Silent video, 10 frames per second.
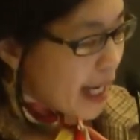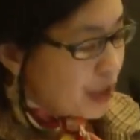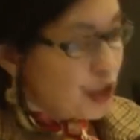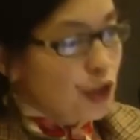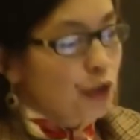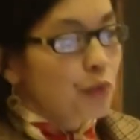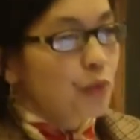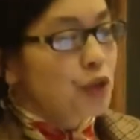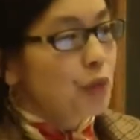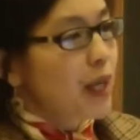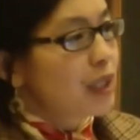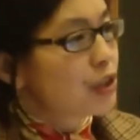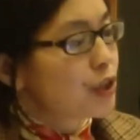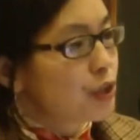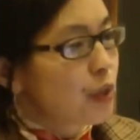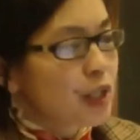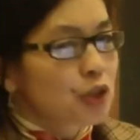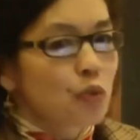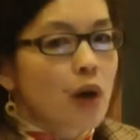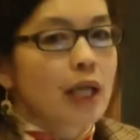And so back to the
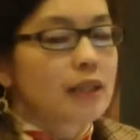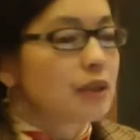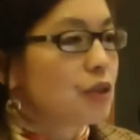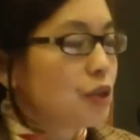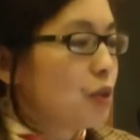US, why is the